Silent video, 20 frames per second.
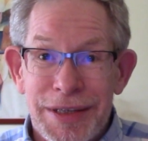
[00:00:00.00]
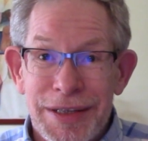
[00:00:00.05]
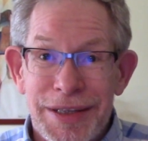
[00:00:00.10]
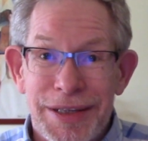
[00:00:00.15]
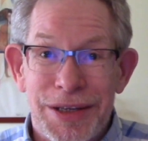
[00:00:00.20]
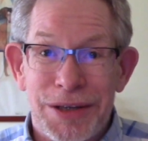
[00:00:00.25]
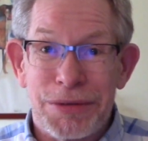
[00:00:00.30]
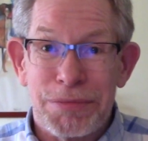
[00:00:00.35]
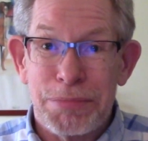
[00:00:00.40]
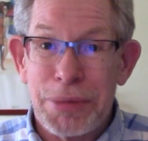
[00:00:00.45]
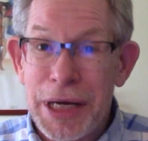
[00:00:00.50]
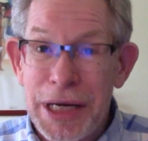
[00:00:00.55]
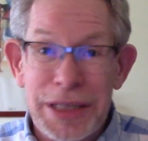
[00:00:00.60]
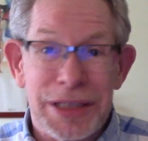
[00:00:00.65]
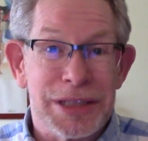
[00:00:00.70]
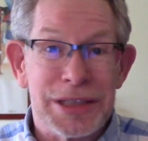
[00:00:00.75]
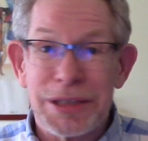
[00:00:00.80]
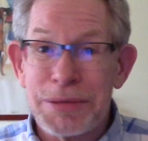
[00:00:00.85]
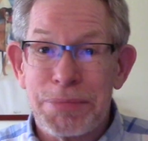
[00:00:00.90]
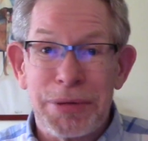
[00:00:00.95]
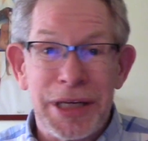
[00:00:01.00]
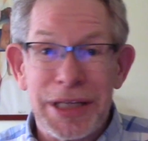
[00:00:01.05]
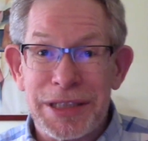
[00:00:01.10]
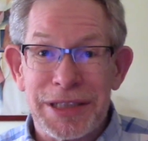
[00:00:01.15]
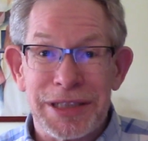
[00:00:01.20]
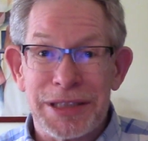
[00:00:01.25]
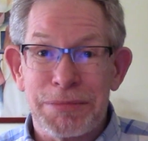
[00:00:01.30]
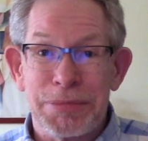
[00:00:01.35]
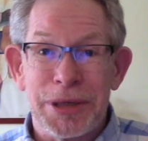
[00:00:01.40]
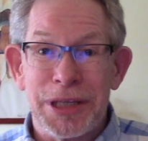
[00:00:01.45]
You know, pages and
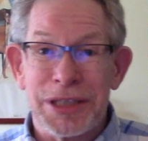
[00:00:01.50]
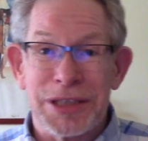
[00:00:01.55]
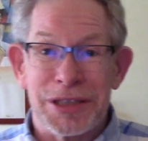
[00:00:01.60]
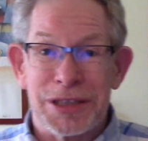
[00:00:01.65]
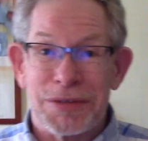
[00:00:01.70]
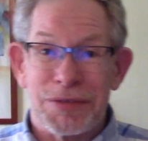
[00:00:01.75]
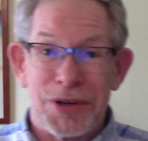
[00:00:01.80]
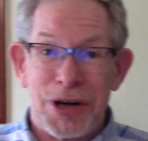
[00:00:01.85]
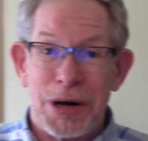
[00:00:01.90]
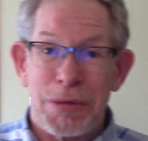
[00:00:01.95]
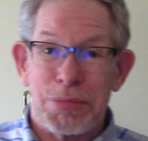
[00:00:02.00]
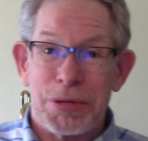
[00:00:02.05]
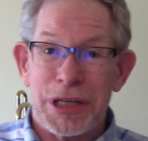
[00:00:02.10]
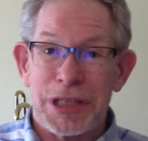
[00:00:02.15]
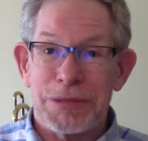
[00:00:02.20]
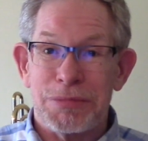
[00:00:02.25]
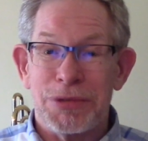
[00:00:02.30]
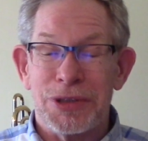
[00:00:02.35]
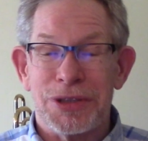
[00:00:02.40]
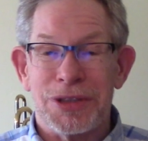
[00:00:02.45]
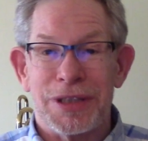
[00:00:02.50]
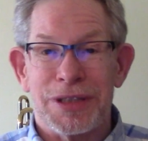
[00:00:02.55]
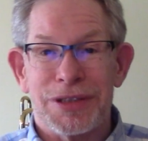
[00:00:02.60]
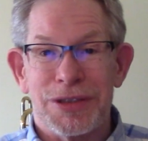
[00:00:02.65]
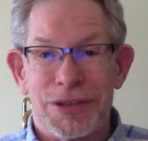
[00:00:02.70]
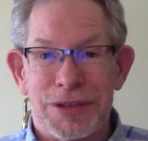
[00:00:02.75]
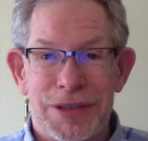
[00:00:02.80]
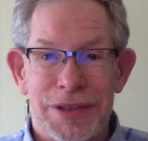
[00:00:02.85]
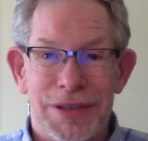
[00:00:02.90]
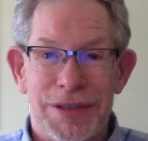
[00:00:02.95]
pages and pages of complex music.
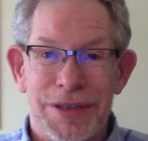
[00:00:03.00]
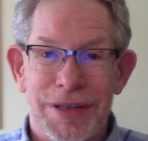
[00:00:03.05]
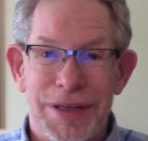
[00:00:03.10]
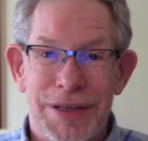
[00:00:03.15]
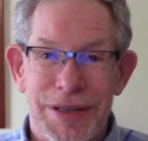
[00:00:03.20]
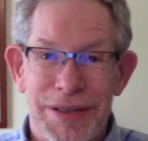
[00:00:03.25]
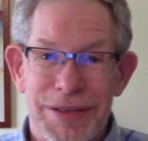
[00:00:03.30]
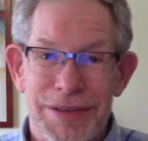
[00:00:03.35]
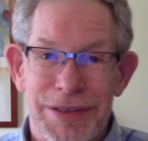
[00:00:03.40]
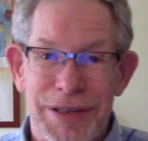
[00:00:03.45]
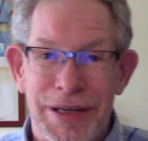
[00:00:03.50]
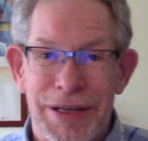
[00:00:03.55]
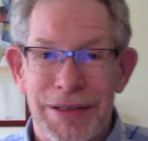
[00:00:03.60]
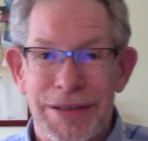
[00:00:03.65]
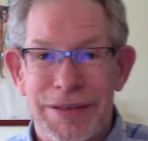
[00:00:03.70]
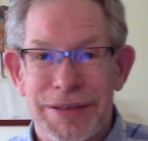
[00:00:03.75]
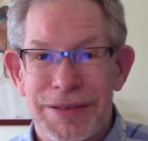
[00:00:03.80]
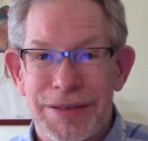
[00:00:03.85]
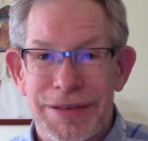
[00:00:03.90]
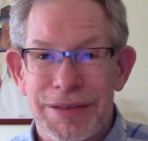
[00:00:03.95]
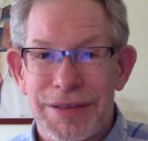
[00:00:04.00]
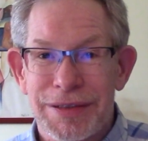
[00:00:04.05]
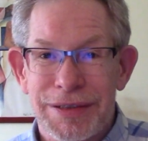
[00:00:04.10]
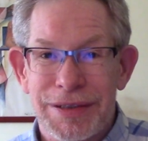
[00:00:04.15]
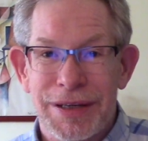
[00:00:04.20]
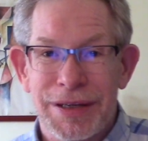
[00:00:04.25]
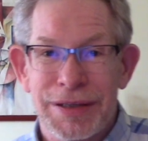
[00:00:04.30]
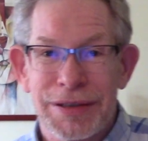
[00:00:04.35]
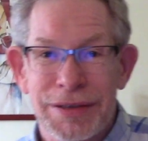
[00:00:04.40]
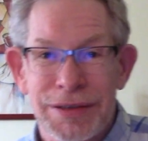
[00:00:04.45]
So I said, Jen,
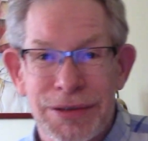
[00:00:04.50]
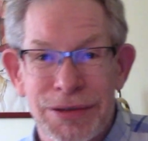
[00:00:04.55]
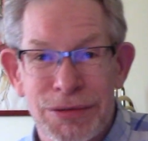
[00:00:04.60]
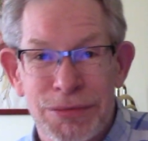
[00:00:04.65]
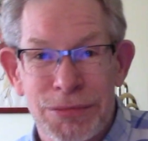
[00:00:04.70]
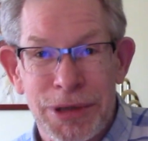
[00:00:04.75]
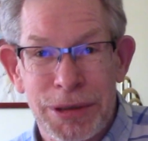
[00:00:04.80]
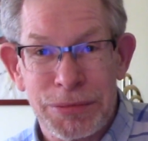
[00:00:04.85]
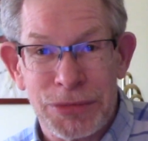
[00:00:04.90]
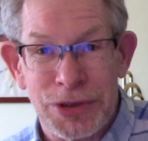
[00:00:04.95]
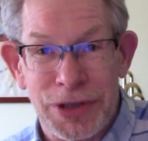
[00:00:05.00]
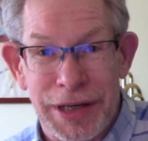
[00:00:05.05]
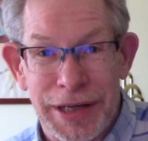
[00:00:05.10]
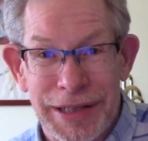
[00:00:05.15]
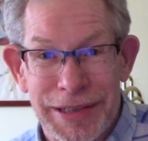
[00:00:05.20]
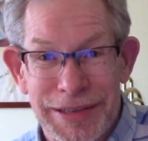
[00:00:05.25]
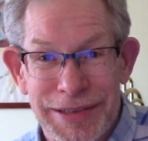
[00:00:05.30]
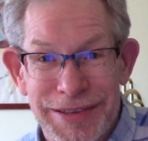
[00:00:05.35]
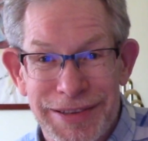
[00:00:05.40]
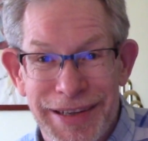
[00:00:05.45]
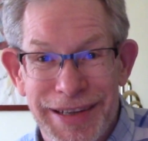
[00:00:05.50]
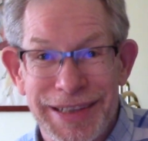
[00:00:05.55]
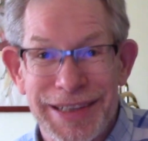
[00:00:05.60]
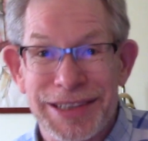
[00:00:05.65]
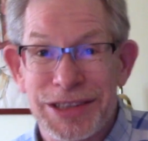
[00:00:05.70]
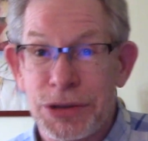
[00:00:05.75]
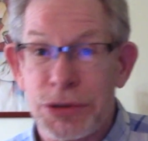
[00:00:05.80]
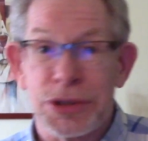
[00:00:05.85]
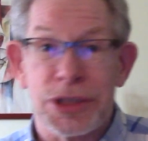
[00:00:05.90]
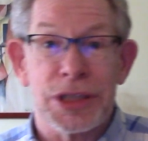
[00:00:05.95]
how do you memorize, right?
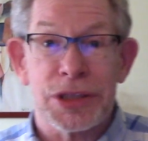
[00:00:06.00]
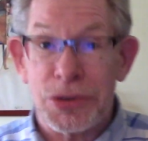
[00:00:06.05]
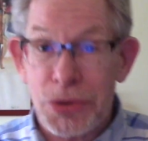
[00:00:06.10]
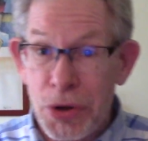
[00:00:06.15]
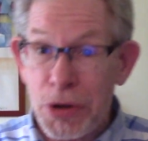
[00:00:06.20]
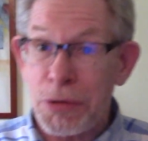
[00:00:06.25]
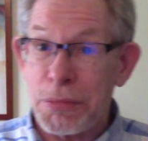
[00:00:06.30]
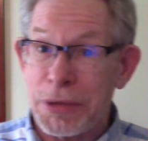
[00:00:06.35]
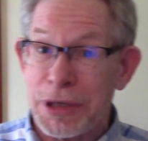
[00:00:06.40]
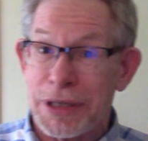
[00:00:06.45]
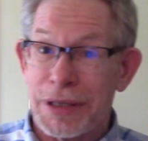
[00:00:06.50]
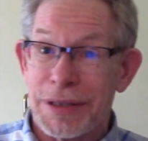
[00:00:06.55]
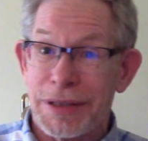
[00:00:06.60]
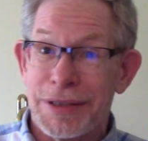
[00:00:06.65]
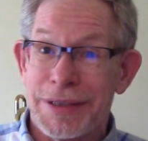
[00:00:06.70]
And so she told me.